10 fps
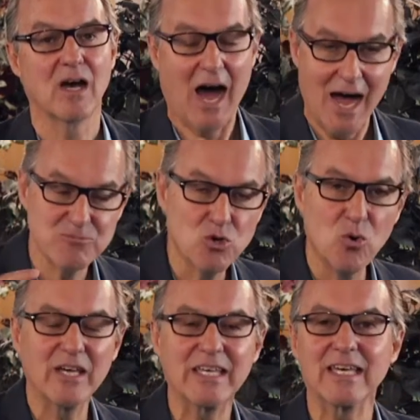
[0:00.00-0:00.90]
I'm
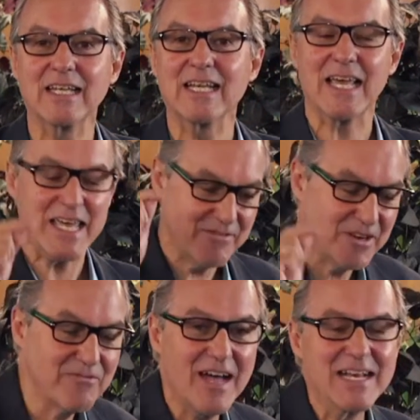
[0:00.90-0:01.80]
going in even
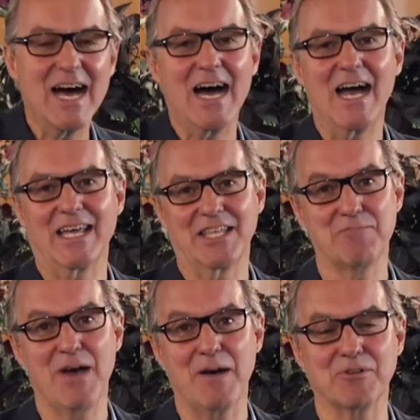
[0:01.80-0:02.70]
if I die in the
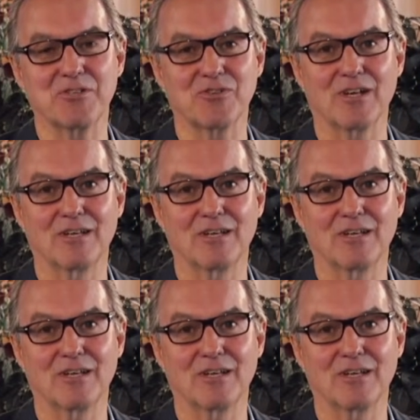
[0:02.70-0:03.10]
baptistry."